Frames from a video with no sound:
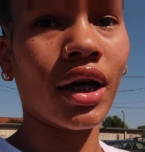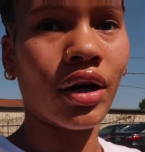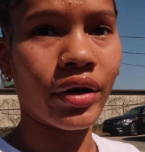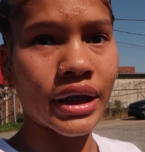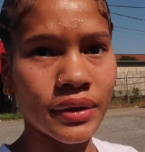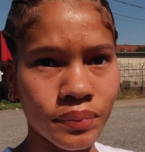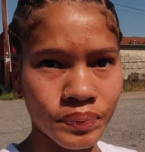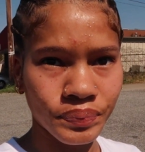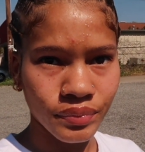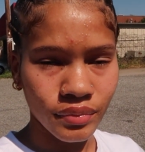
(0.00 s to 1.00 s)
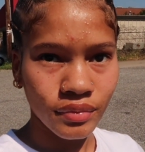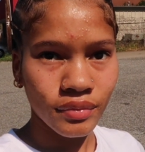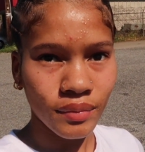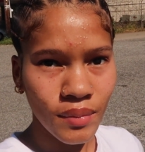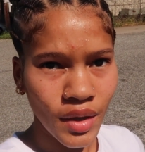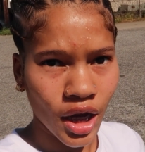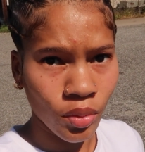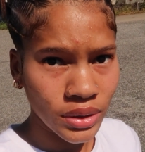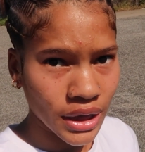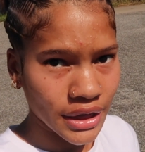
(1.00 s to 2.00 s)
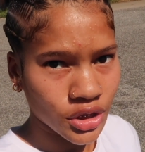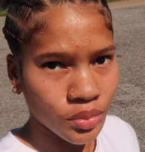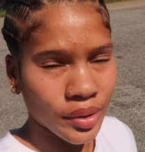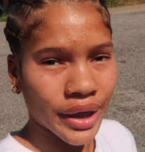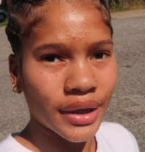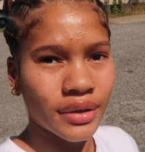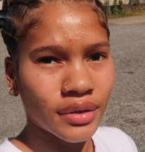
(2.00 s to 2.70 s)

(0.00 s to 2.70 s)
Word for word: Okay. I hope it's not too bright.